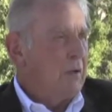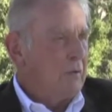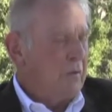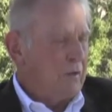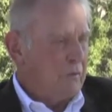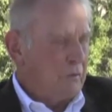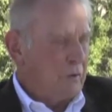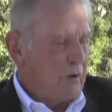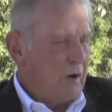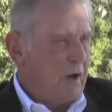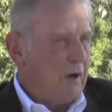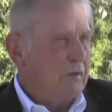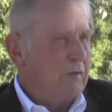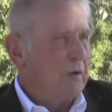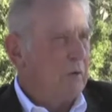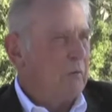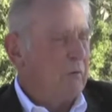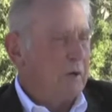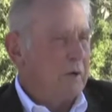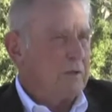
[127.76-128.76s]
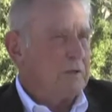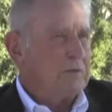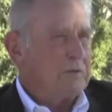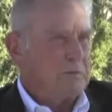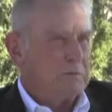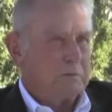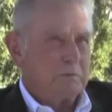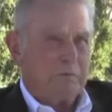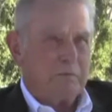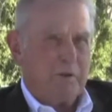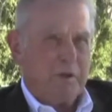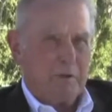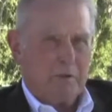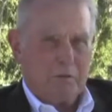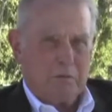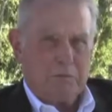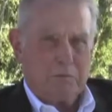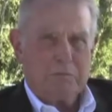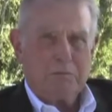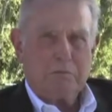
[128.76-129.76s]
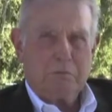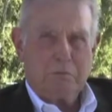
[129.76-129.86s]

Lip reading: That's right. There was a fellow